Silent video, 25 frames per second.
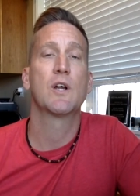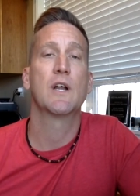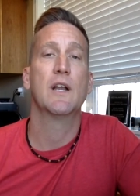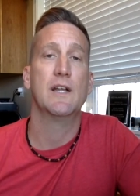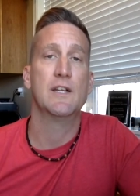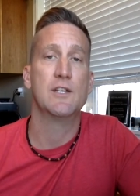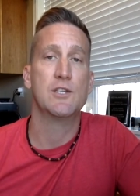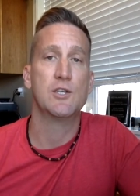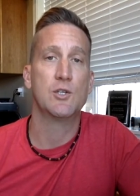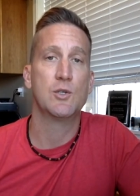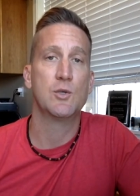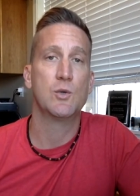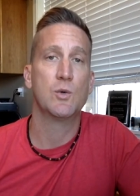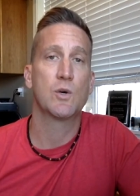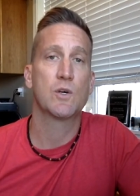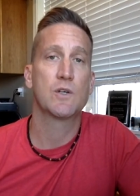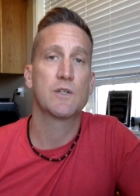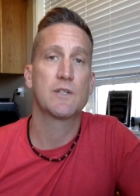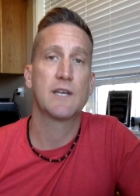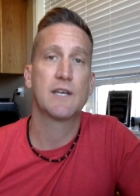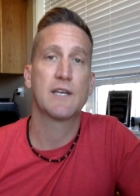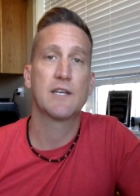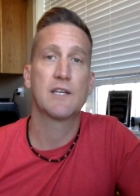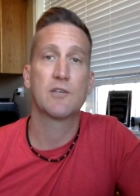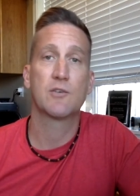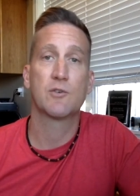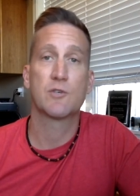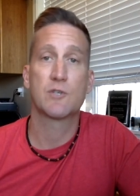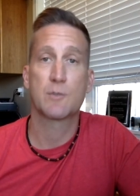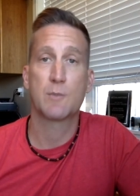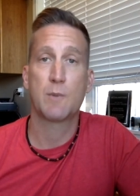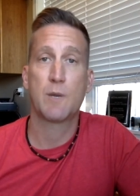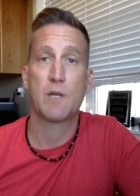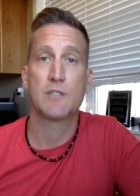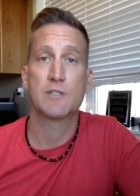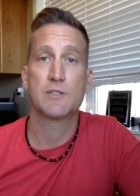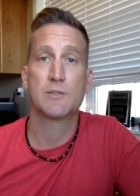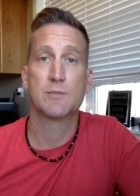and you are taking
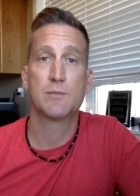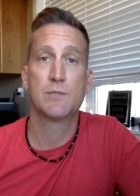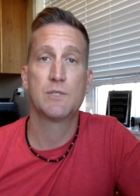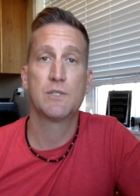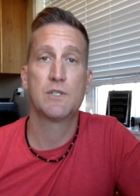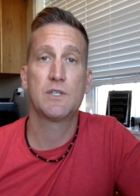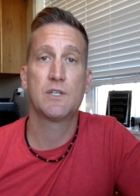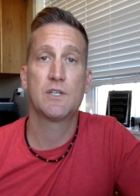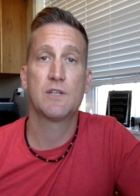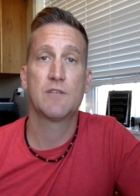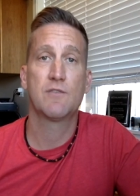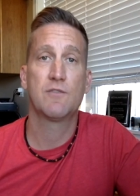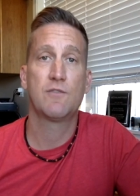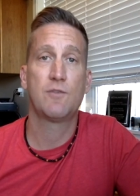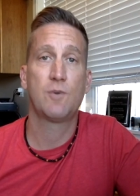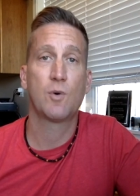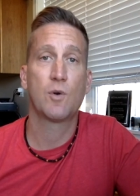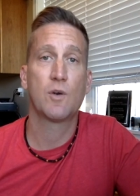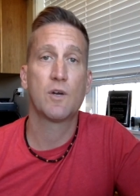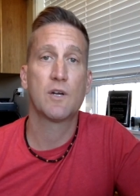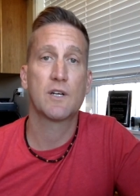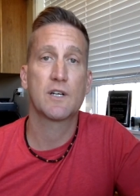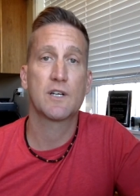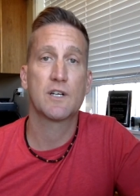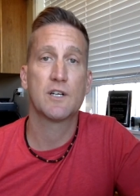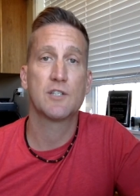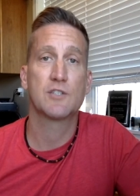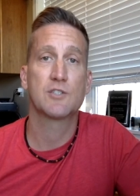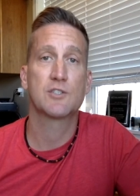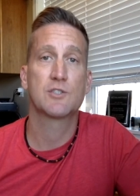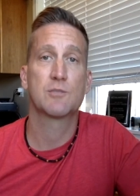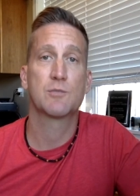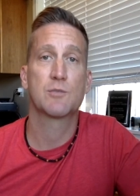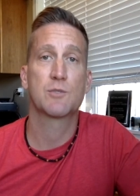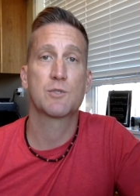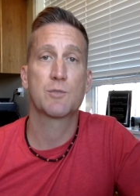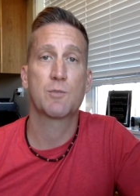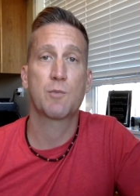responsibility for a
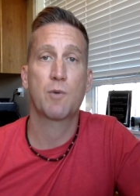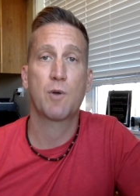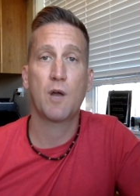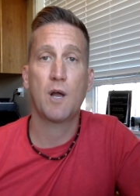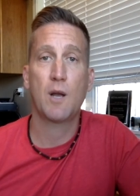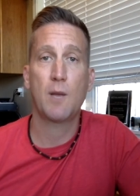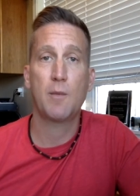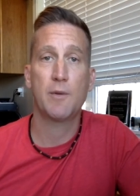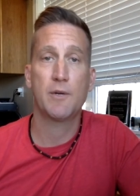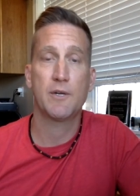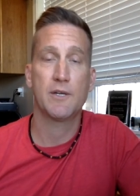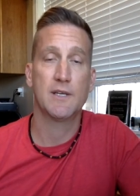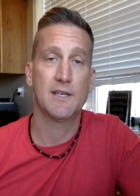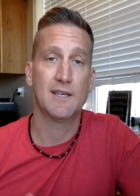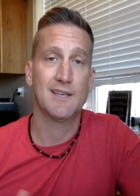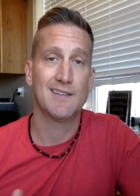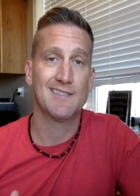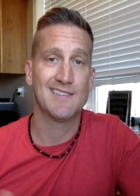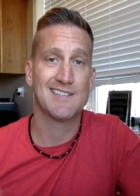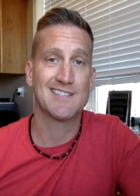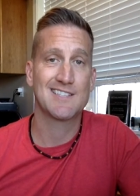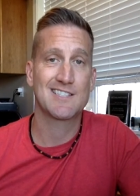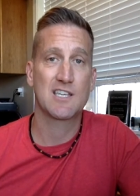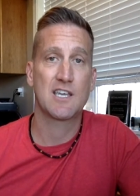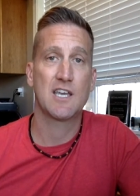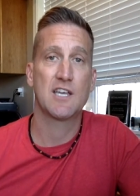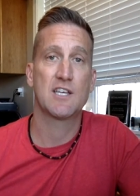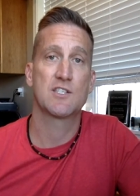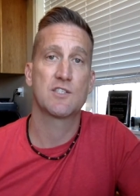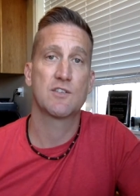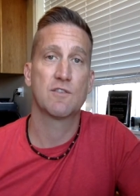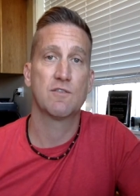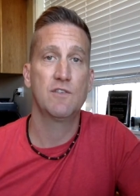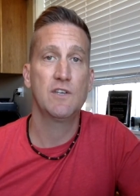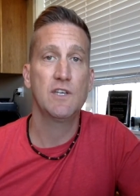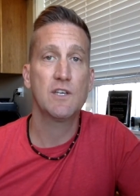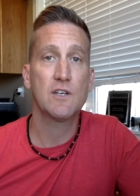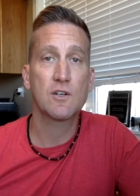customer's property, in this case,
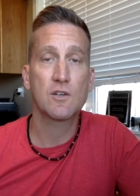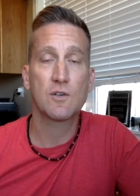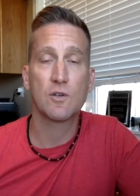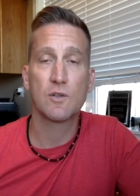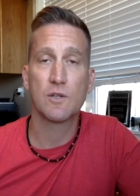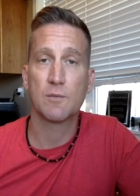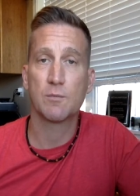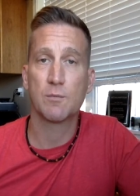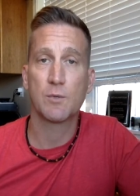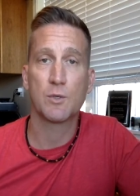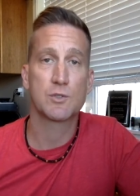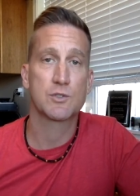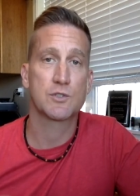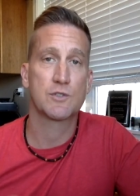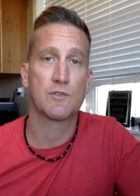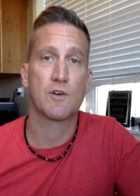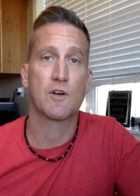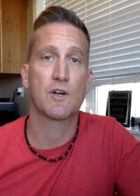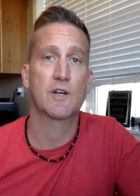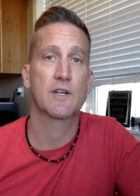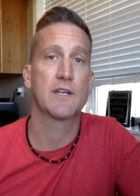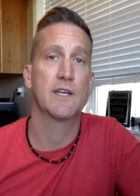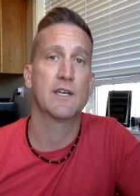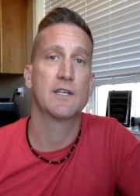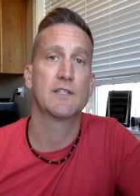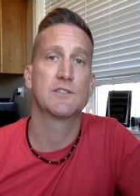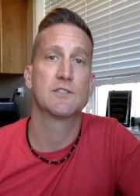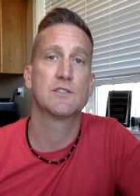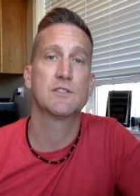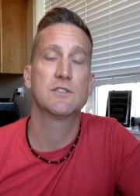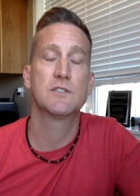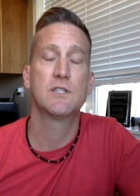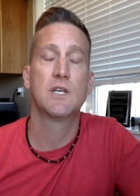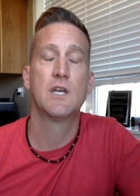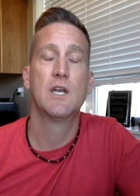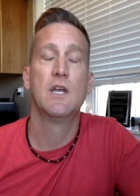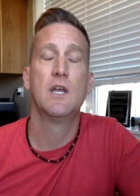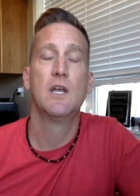a vehicle in most of our
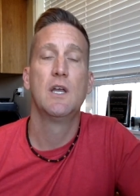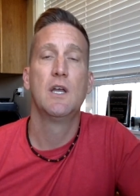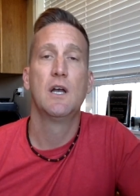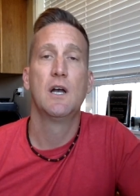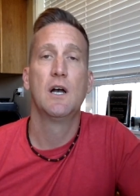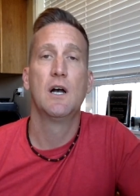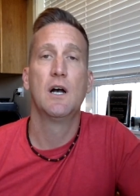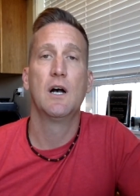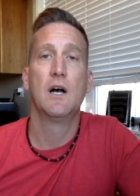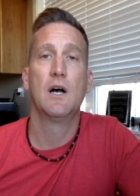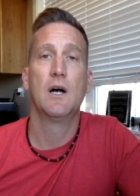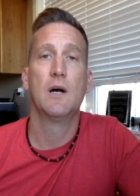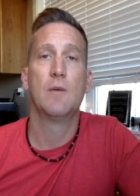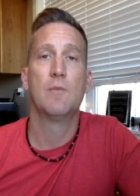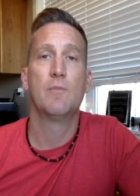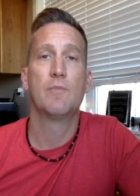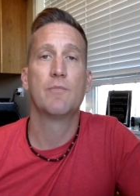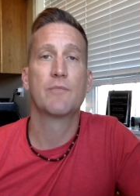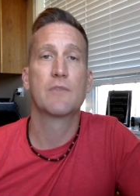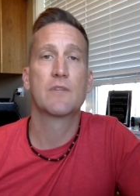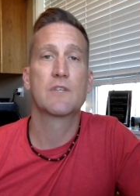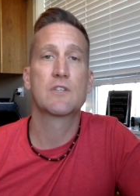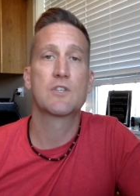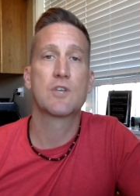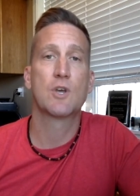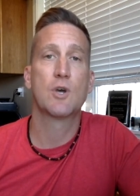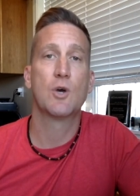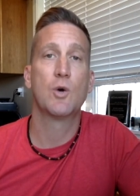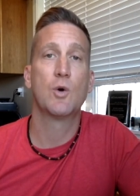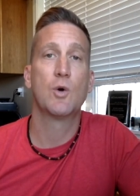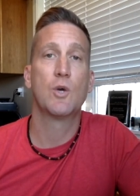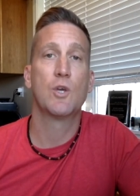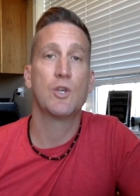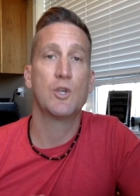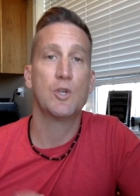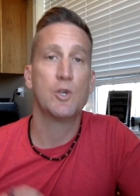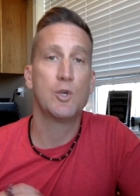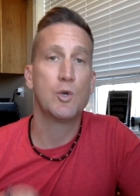cases. So
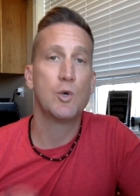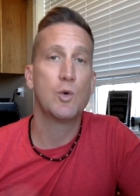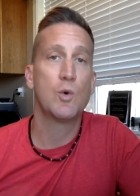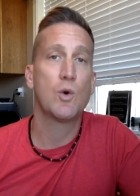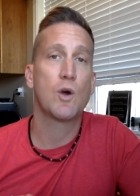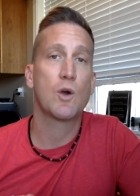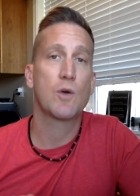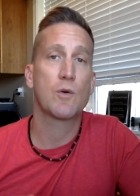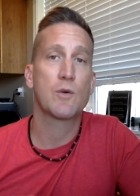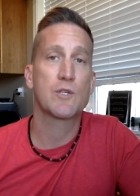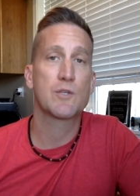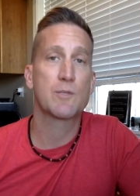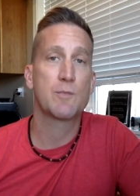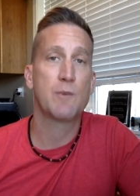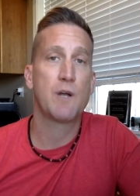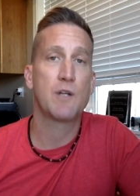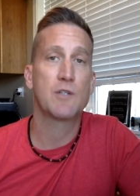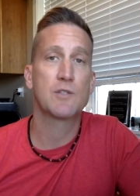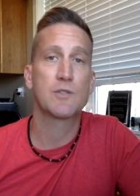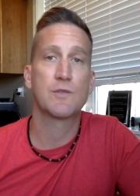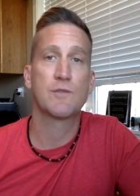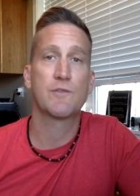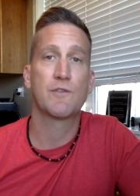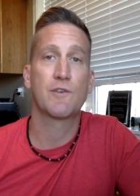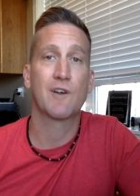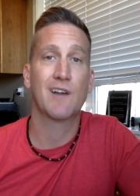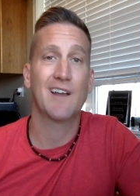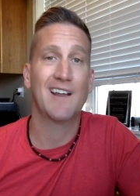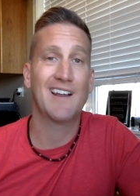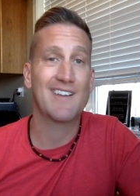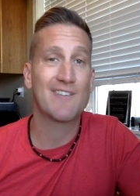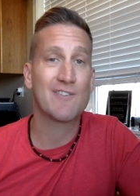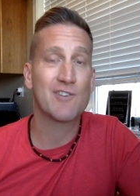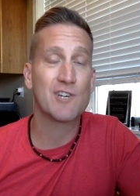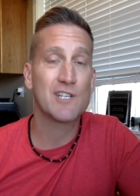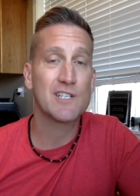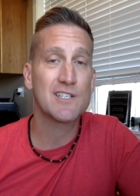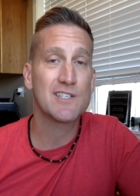you are responsible for
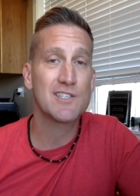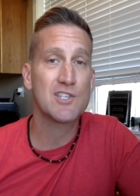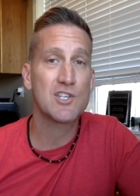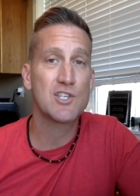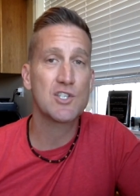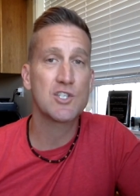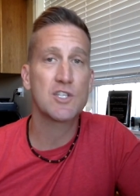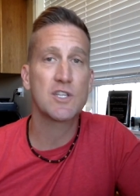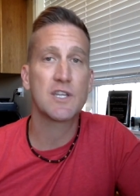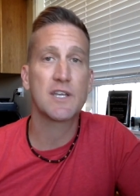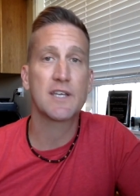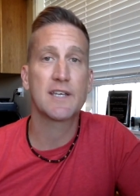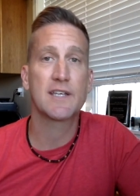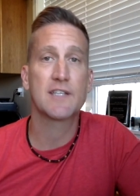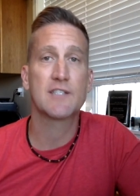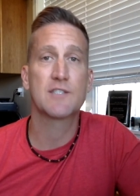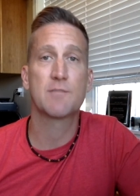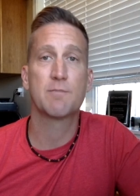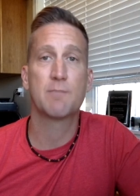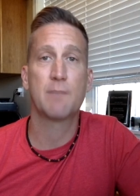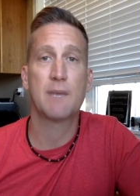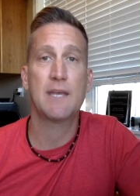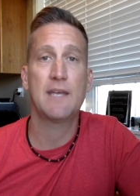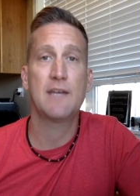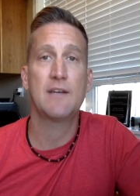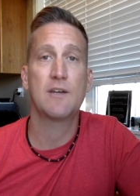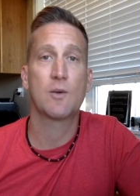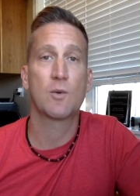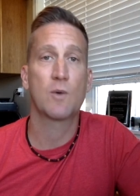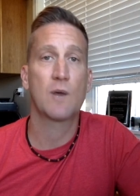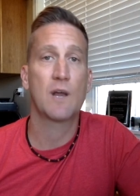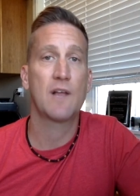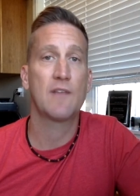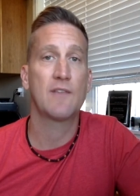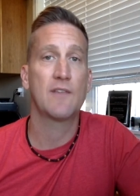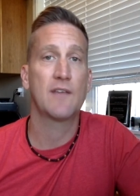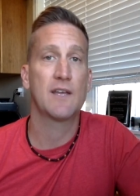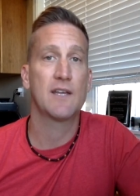every decision that gets made
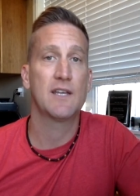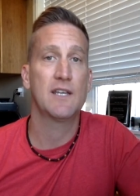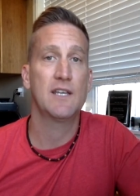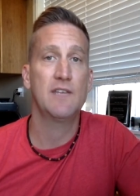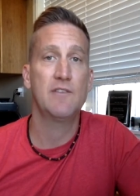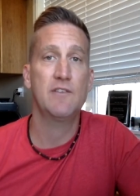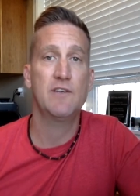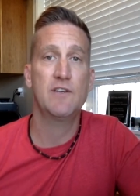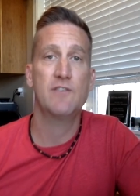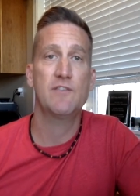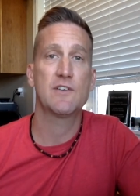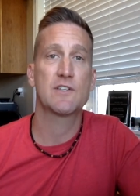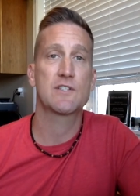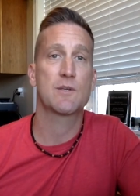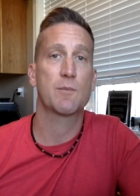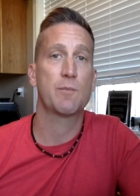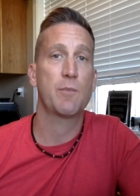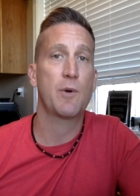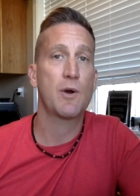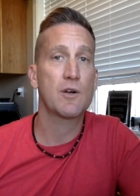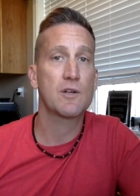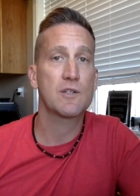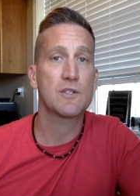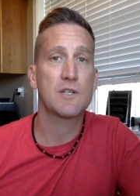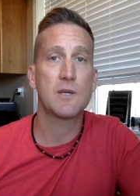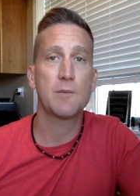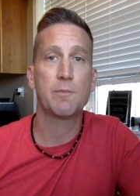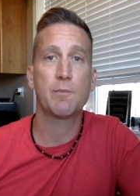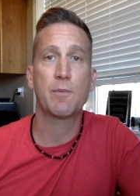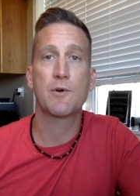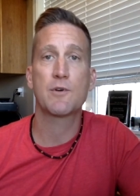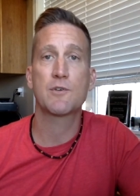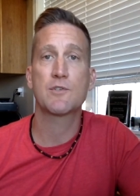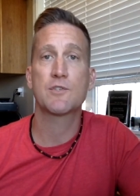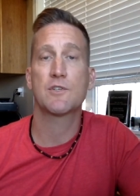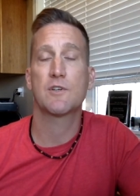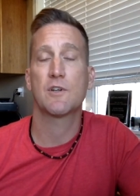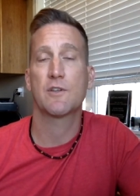around that. Even if it's a part-time
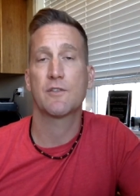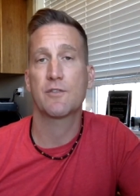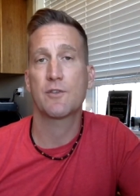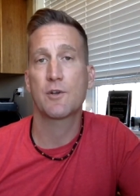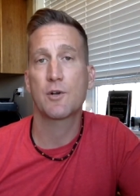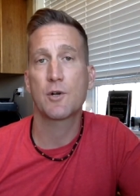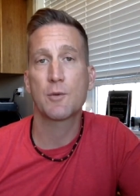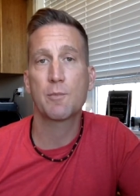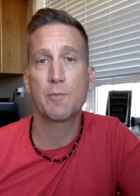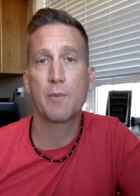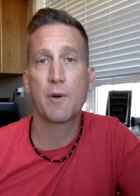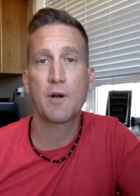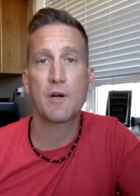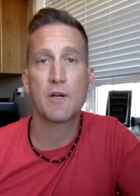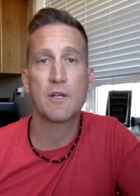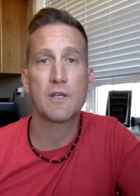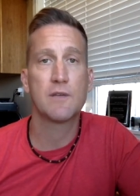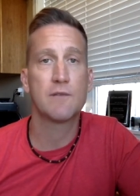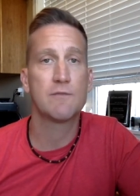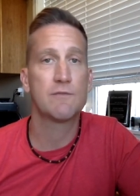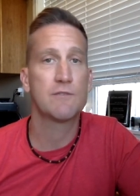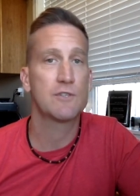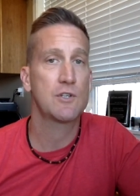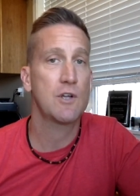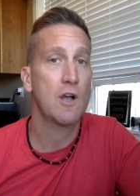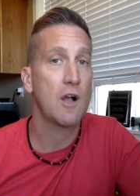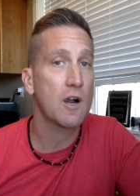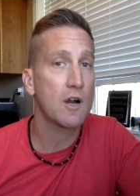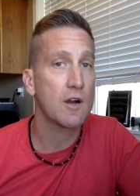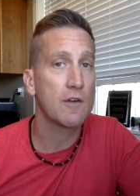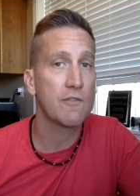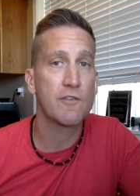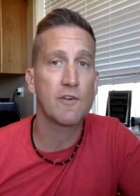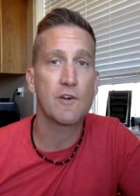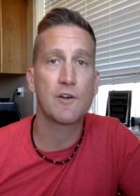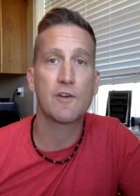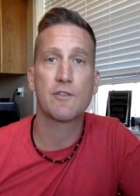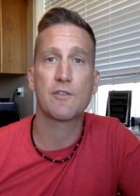person, a third-party
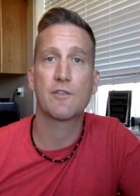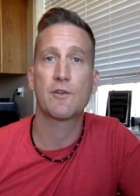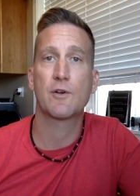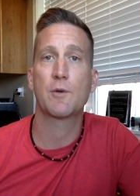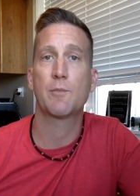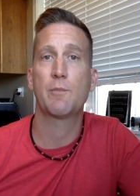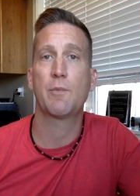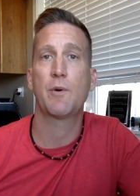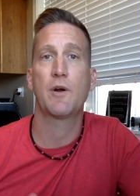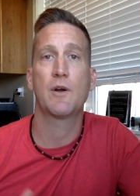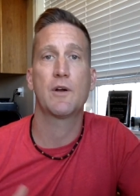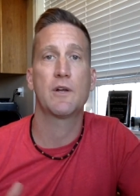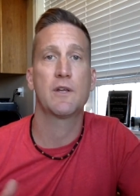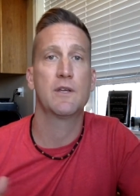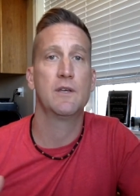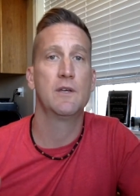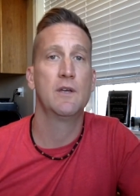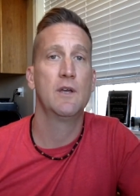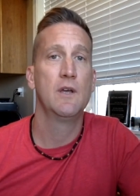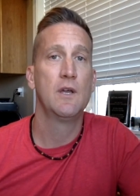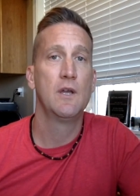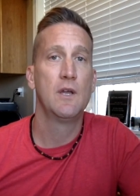photographer, a third-party